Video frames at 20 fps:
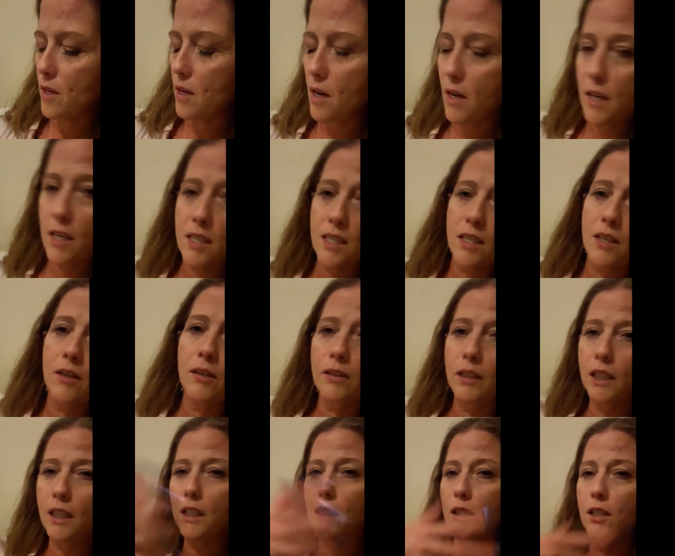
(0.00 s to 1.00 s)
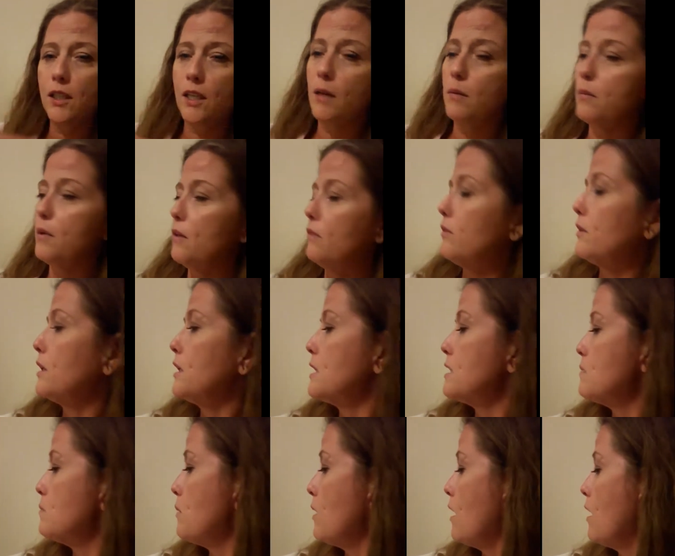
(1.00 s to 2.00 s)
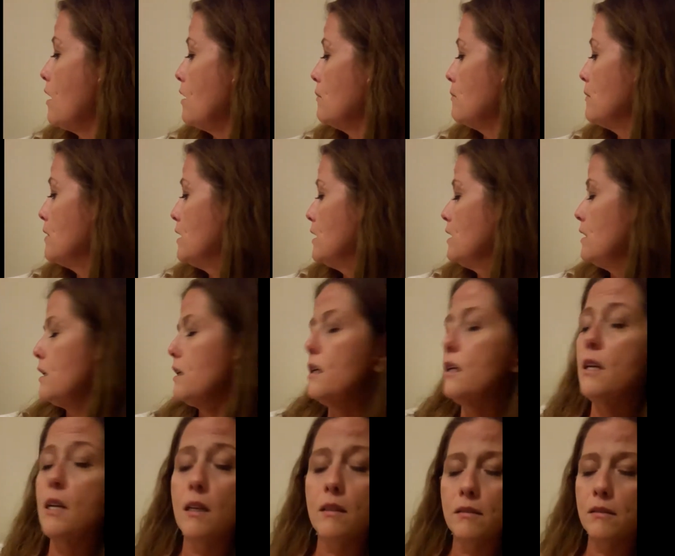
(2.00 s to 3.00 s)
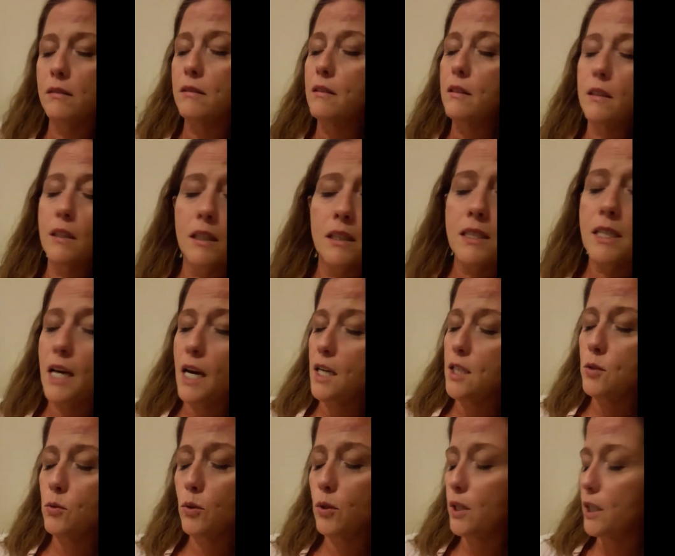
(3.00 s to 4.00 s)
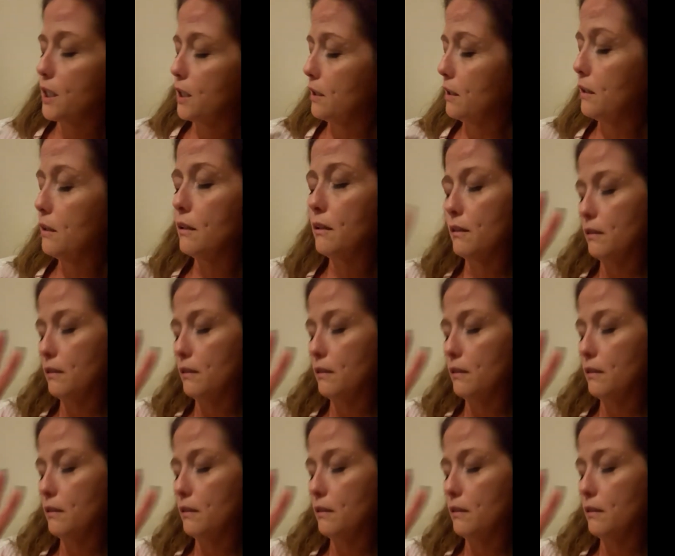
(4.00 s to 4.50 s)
I guess you don't need to look at me for this, but you know, it's casual here.